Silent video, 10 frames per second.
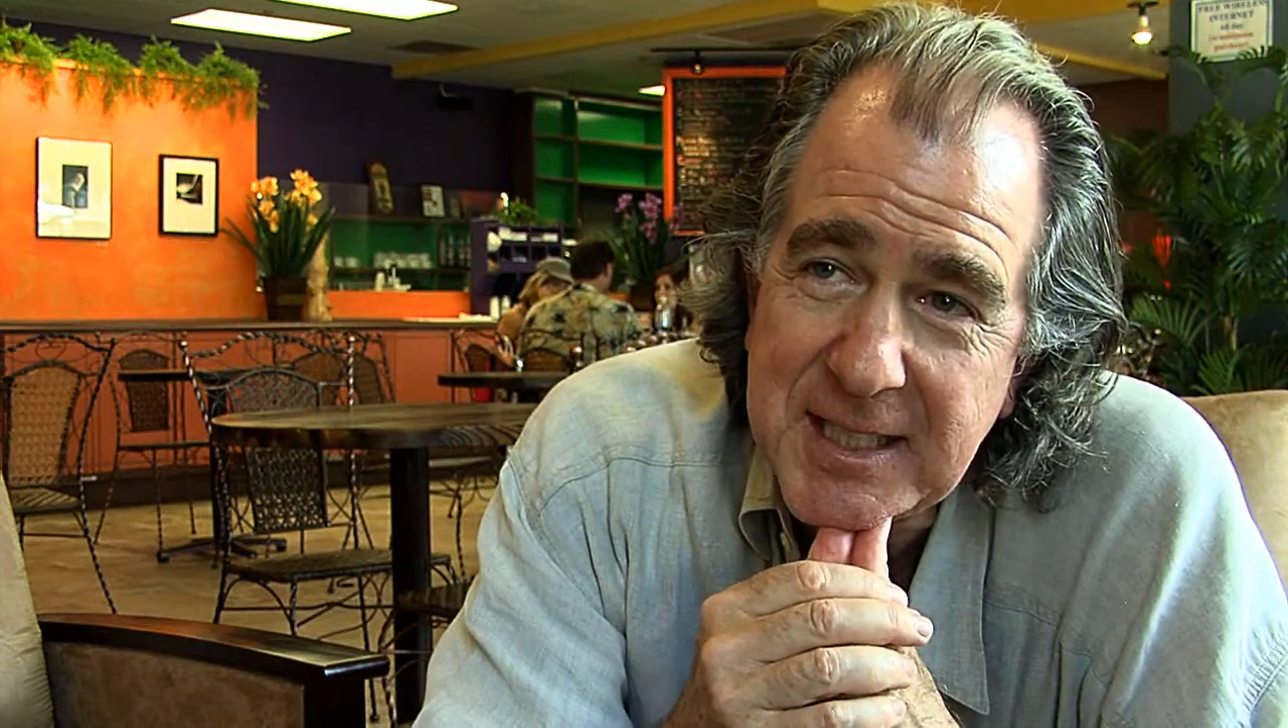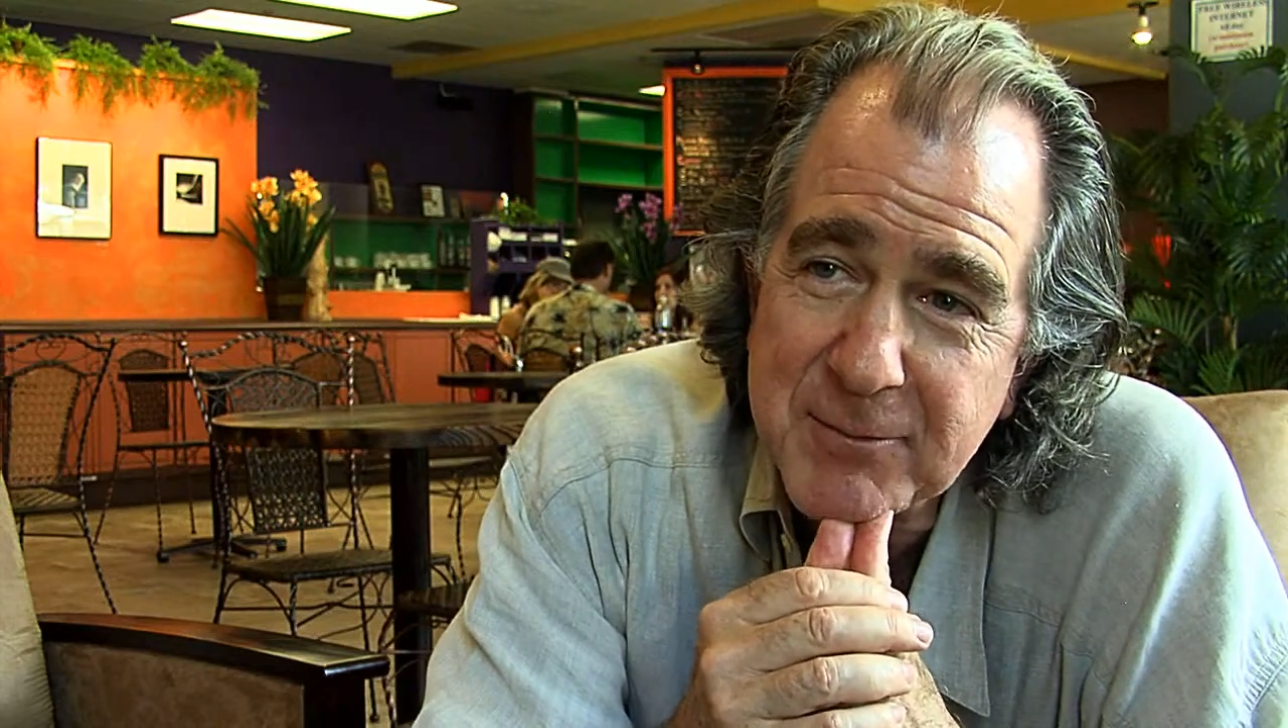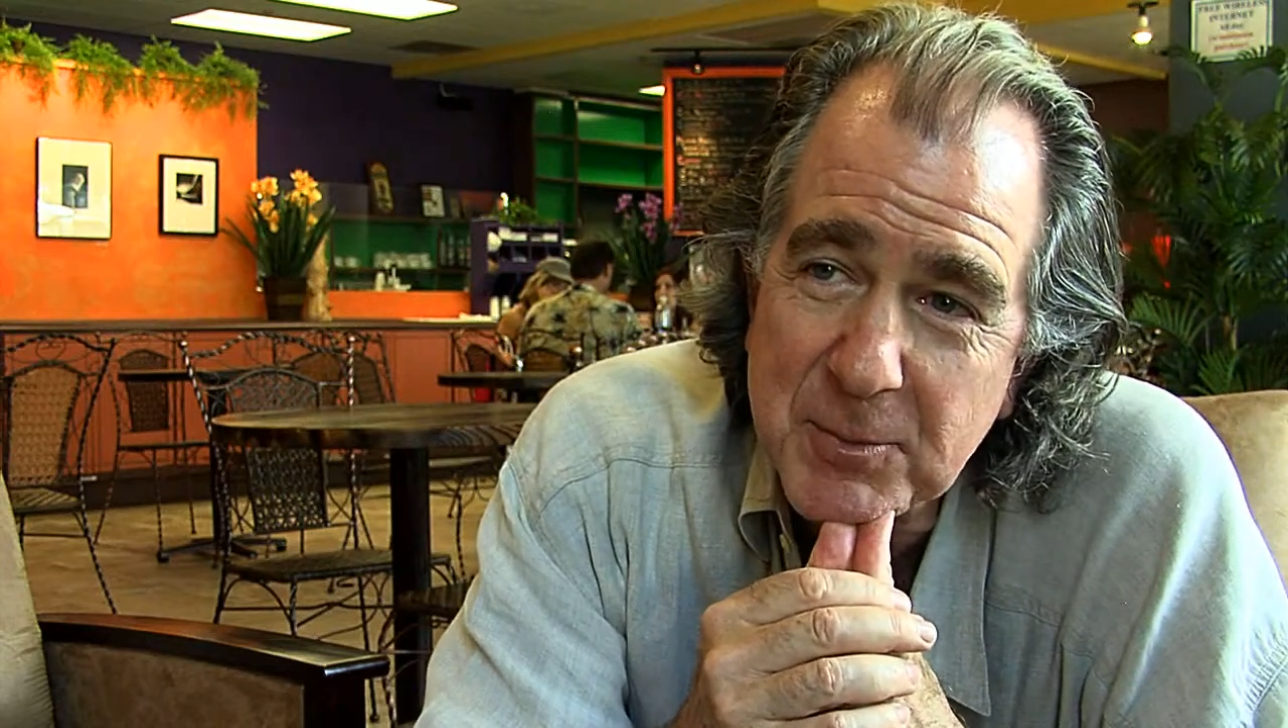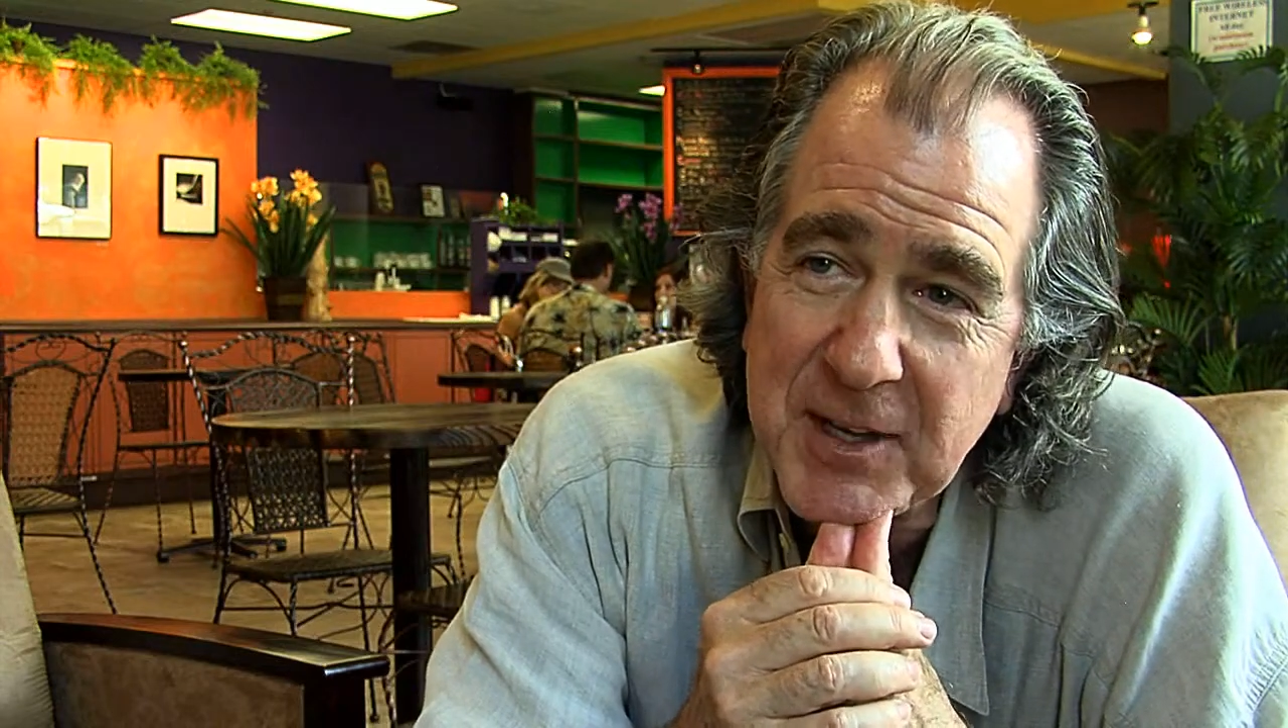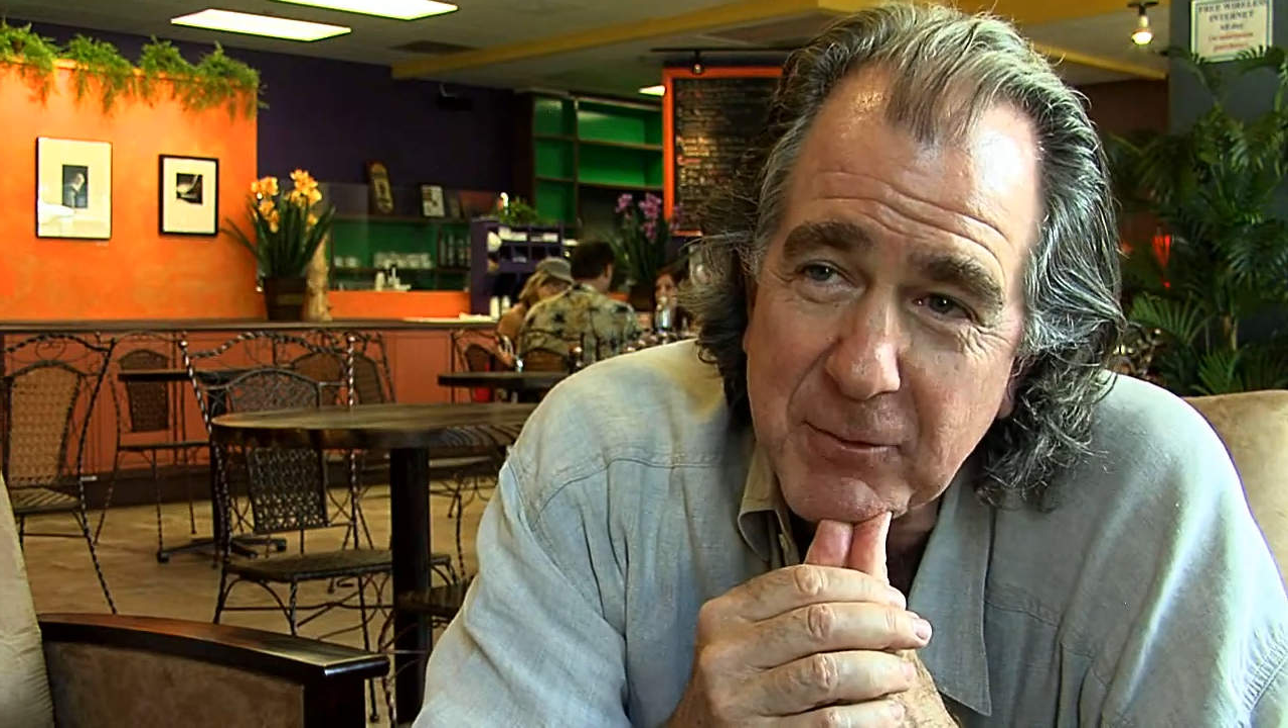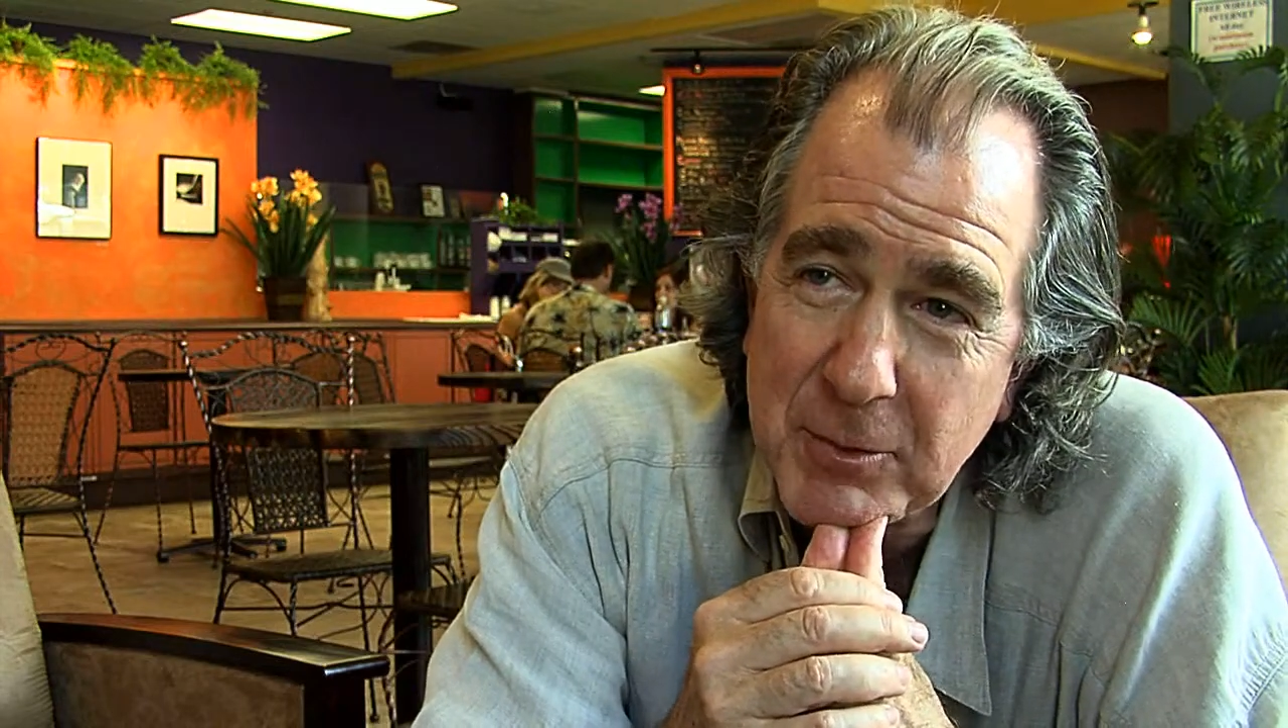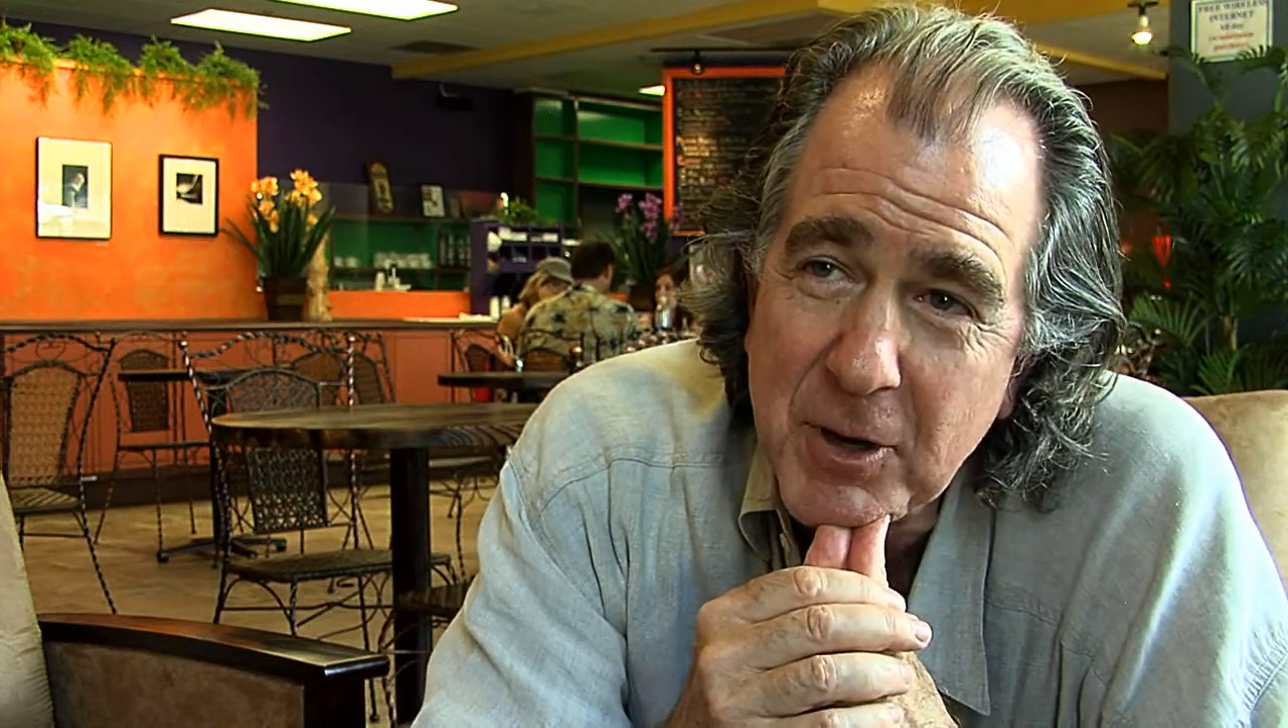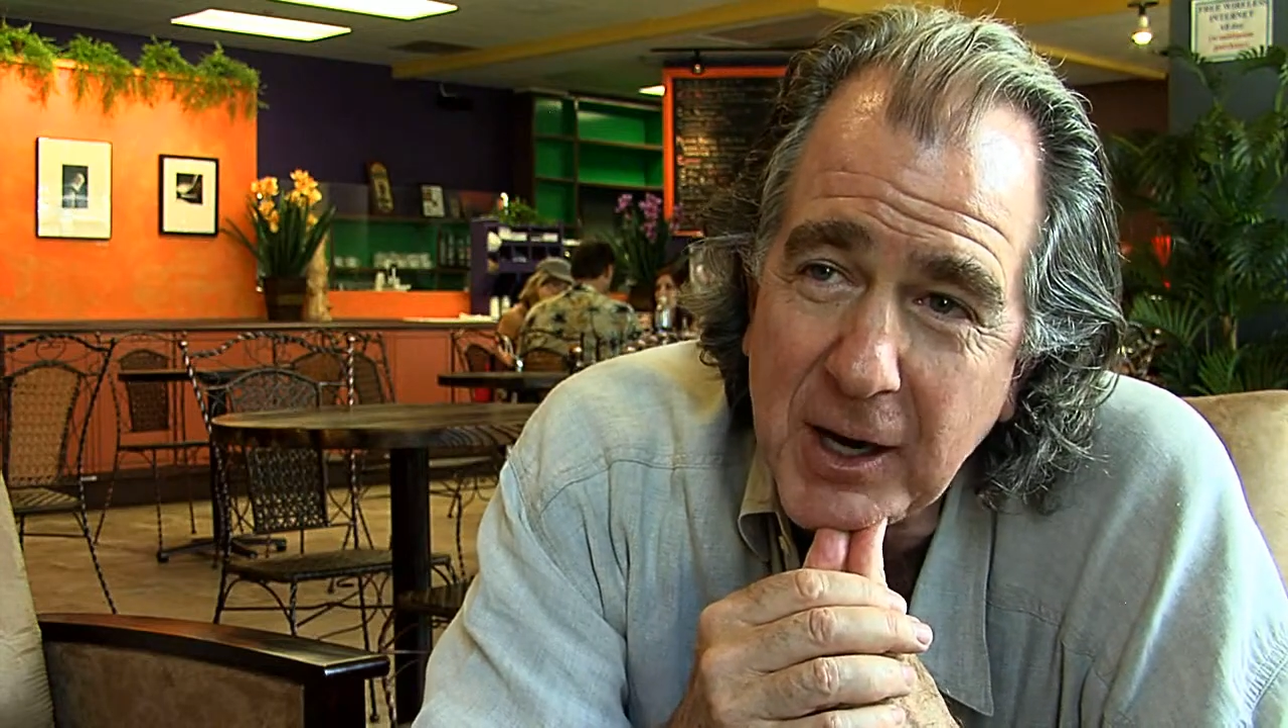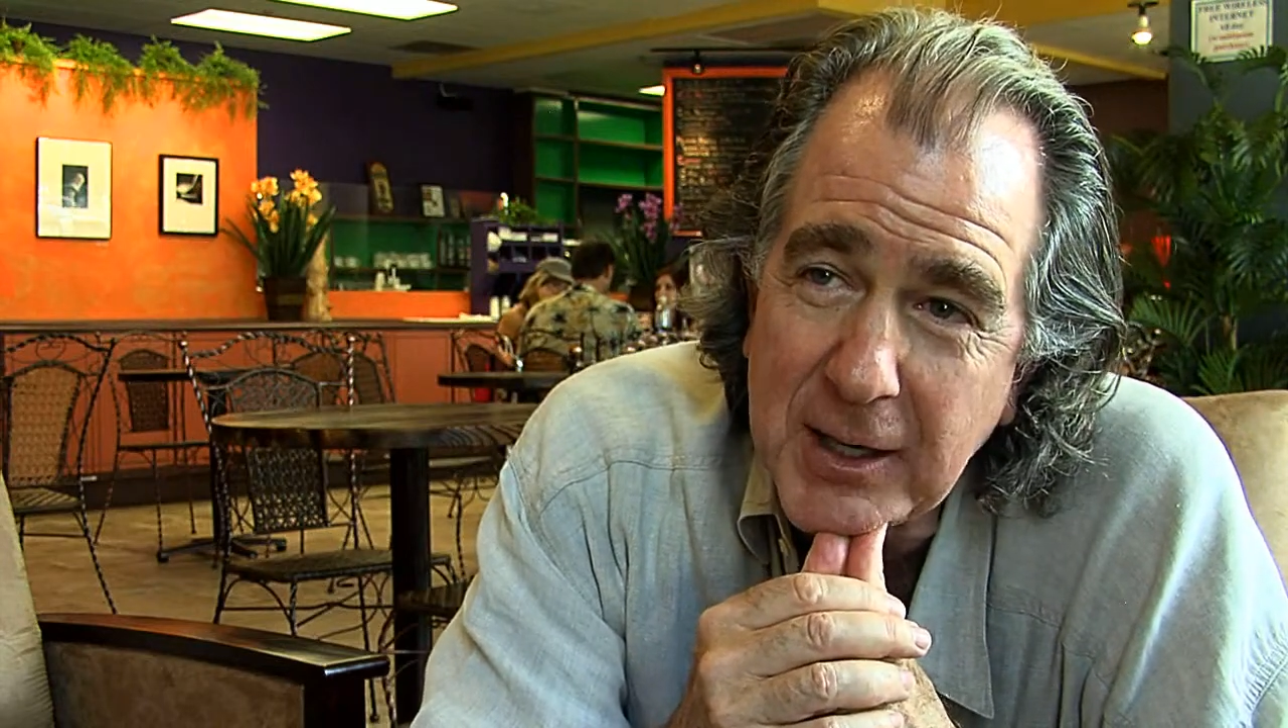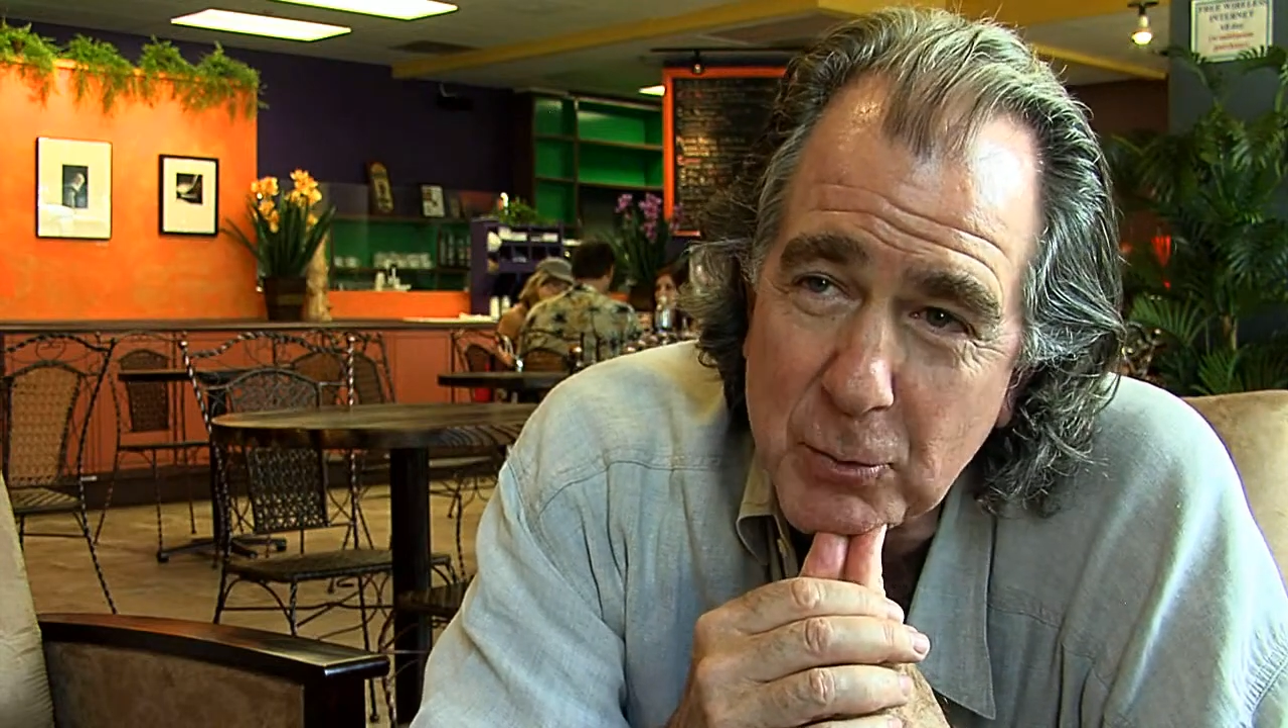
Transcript: came from that remark.